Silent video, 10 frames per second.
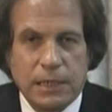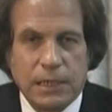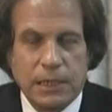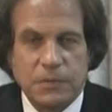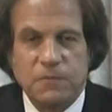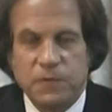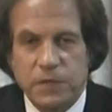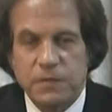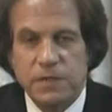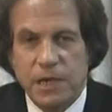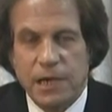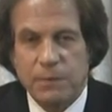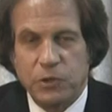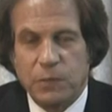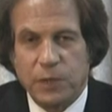Yes, a funny thing
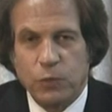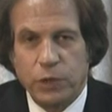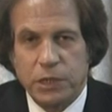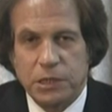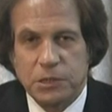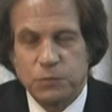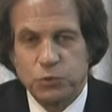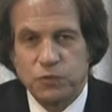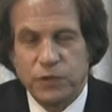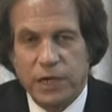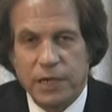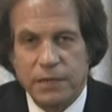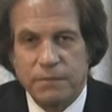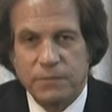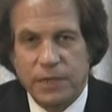happened on my way to disprove God.
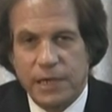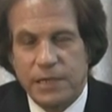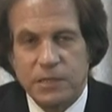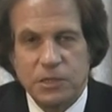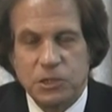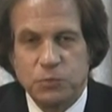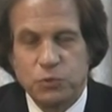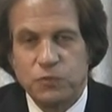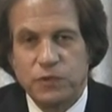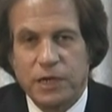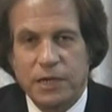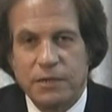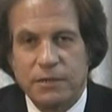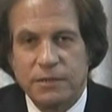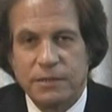I didn't disprove
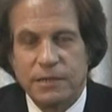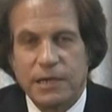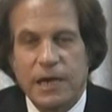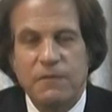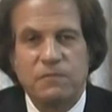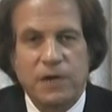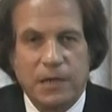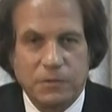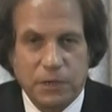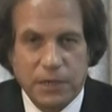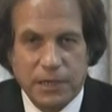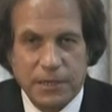God. I found God.